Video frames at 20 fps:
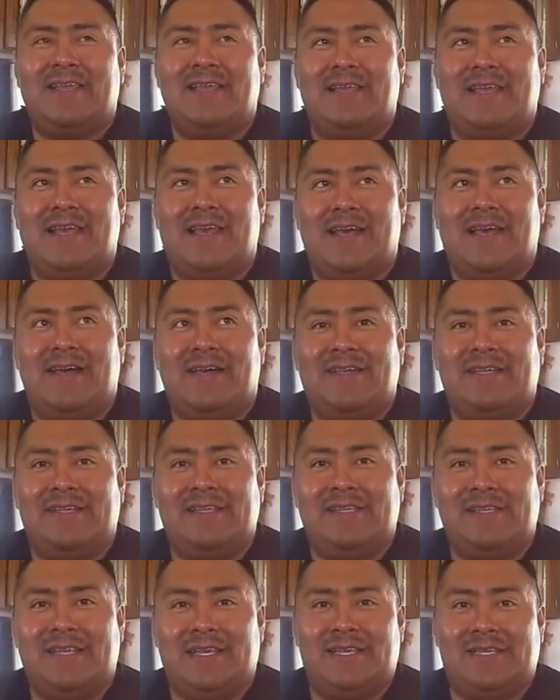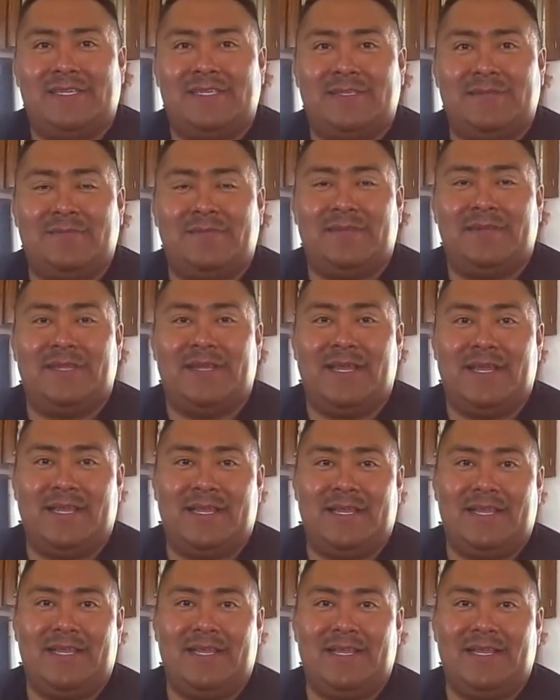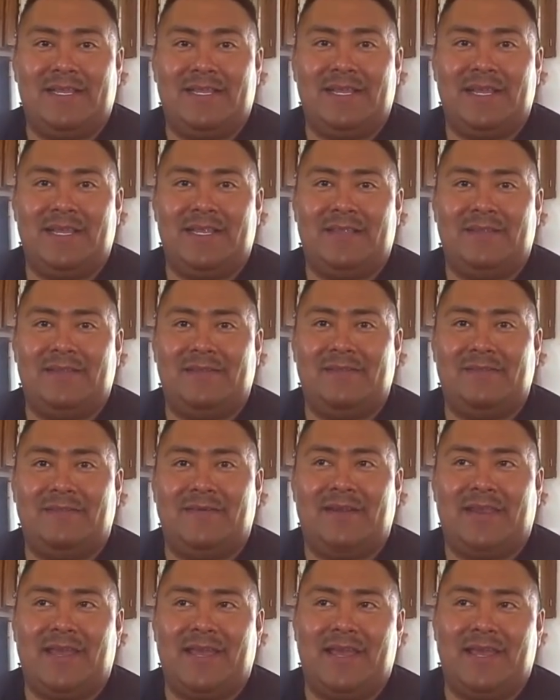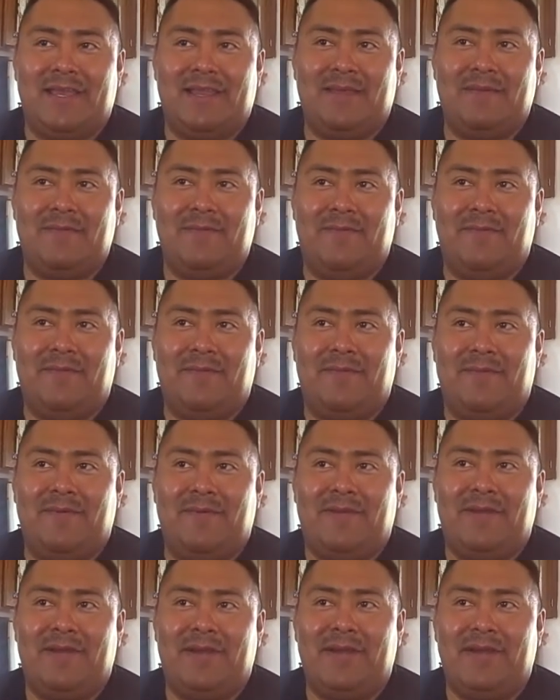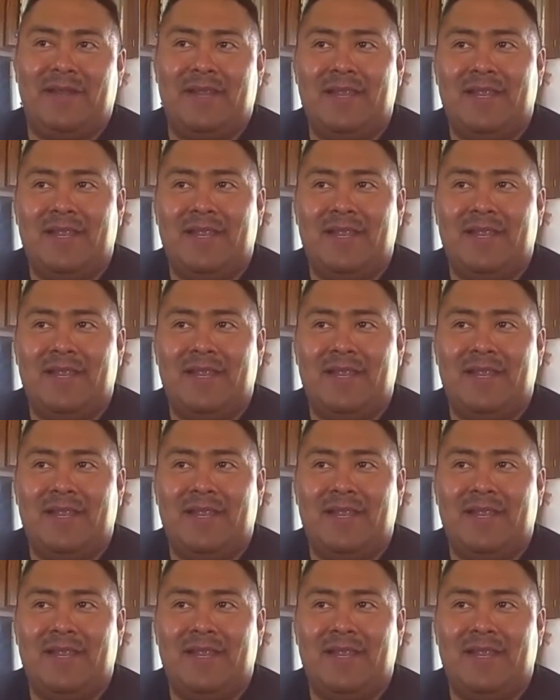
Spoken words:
yeah, yes, but I tend to work at it more,